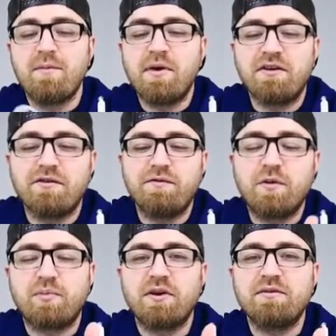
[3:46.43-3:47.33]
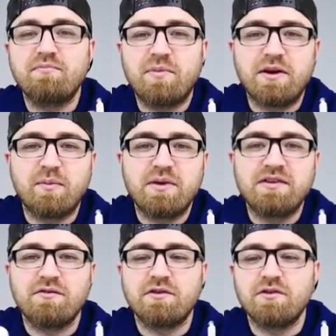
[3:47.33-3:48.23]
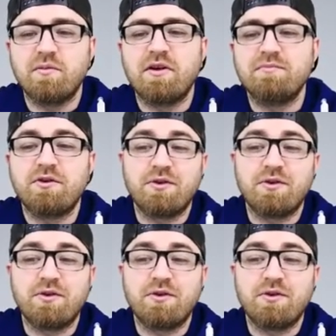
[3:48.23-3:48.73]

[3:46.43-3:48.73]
Bigger footprint, bigger piece of aluminum,